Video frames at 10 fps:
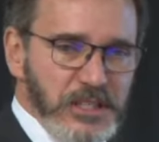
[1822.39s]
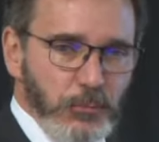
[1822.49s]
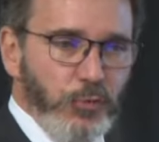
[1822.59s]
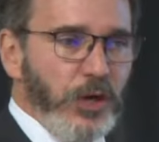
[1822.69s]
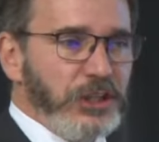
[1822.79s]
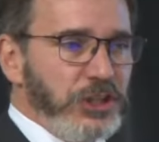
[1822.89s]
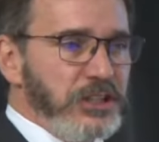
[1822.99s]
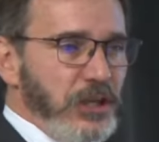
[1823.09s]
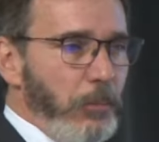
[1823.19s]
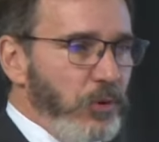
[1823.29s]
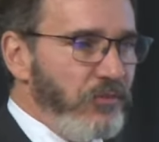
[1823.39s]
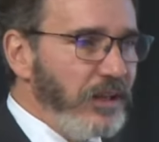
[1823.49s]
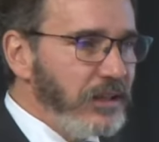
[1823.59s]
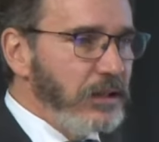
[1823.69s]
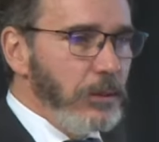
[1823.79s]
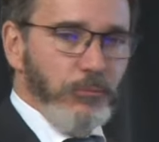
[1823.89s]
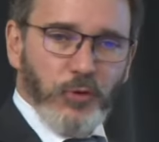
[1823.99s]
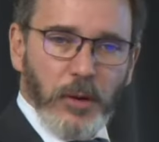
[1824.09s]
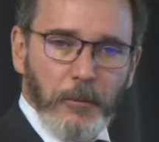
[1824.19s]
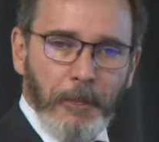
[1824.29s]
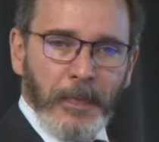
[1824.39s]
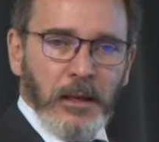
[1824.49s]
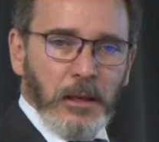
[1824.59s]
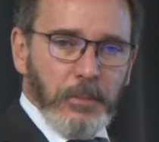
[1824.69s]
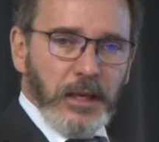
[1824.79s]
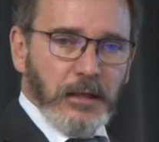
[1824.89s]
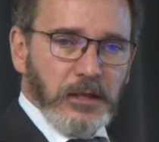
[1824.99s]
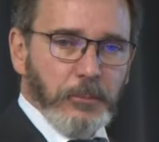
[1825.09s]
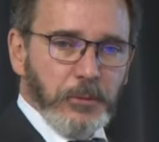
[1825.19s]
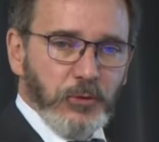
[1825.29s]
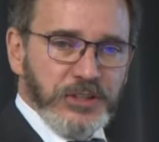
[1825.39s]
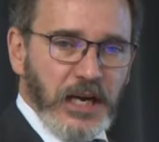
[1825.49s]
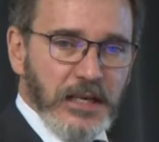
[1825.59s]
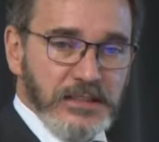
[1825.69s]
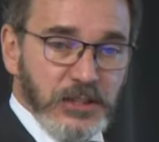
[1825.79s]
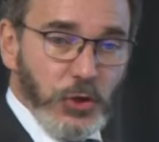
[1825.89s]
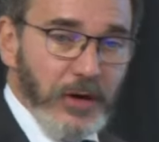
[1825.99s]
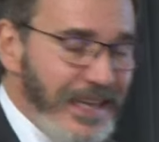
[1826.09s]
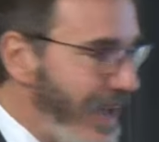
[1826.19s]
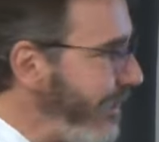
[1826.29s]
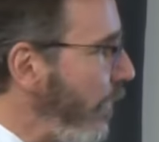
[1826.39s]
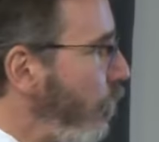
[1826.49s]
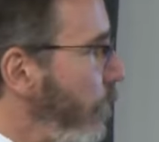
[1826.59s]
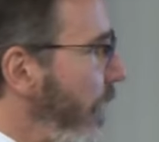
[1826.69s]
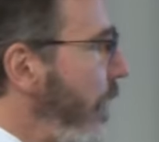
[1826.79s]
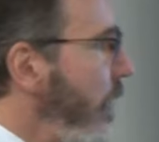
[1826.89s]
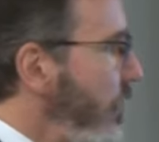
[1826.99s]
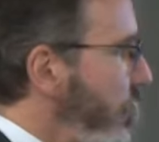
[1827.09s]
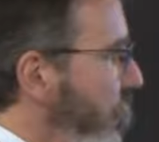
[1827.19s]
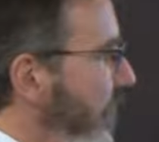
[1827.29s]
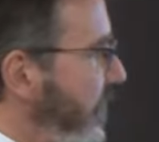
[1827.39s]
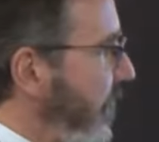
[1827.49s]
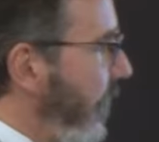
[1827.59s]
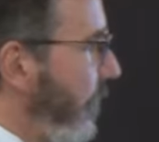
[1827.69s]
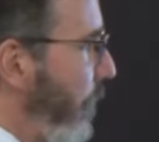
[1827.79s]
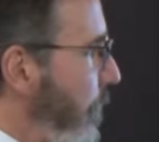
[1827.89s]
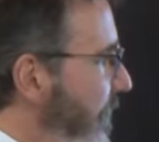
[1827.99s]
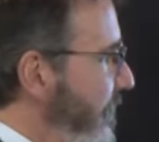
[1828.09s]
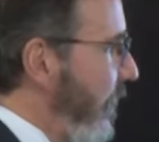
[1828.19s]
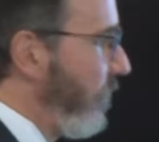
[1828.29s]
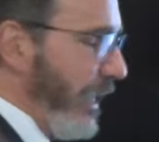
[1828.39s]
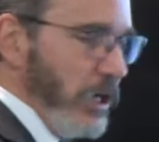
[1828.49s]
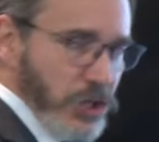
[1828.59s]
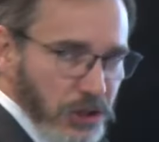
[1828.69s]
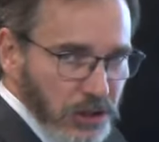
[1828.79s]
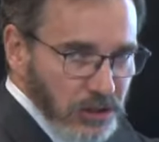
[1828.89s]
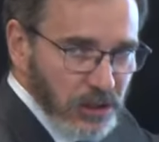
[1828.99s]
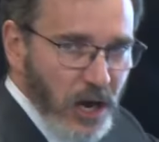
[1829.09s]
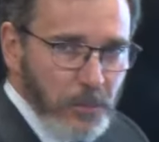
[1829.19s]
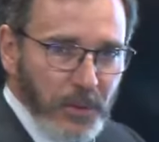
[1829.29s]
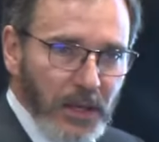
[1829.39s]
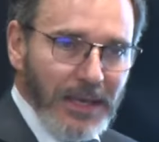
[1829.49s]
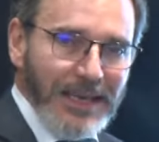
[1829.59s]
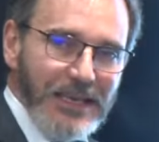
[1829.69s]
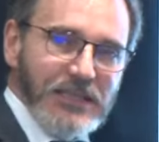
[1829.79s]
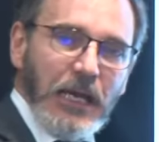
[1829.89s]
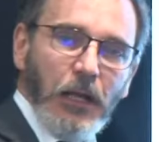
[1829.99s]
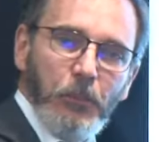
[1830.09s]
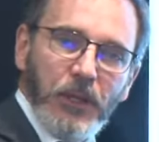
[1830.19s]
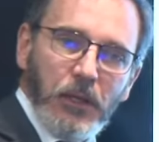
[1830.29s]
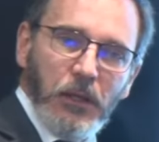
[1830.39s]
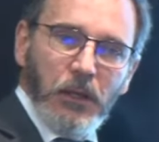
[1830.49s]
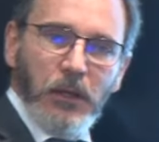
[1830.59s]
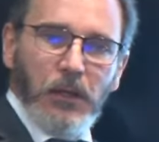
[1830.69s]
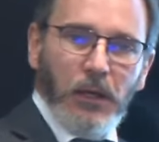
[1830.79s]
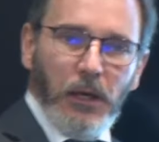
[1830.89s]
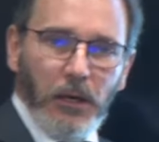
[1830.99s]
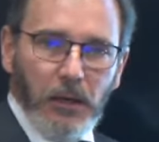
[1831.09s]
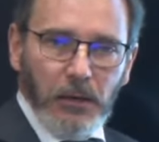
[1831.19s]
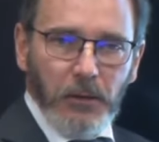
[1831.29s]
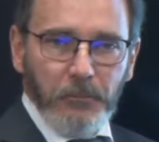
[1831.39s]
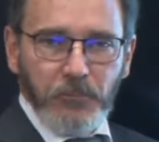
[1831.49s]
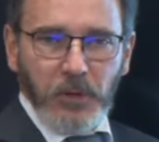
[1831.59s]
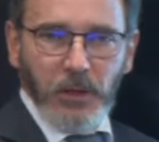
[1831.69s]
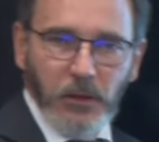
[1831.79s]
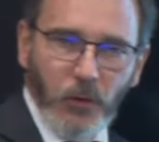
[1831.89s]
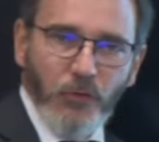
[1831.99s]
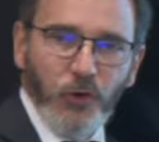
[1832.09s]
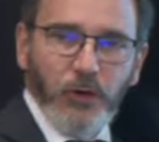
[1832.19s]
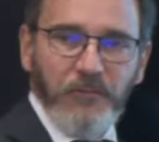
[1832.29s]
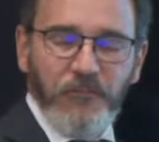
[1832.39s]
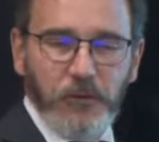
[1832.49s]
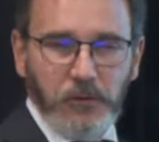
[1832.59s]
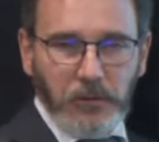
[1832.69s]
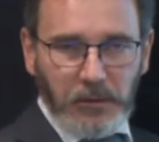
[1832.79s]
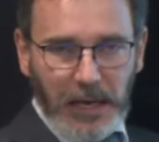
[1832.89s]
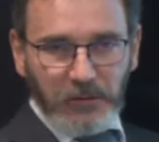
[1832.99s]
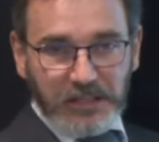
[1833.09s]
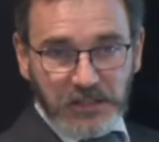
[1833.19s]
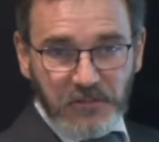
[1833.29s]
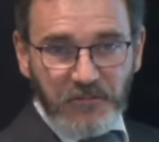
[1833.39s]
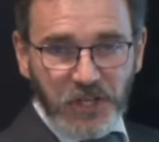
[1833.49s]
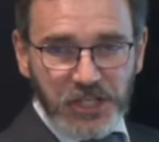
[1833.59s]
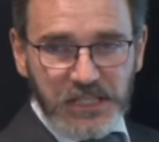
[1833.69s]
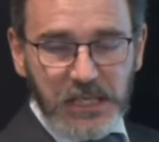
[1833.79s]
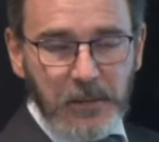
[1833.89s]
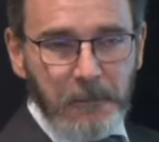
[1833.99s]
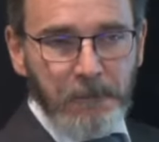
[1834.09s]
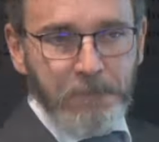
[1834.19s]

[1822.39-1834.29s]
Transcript: some frictions that are preventing them from being at the optimal size. And so again, that would be suggesting that maybe this allocation to the top is helping overall allocative efficiency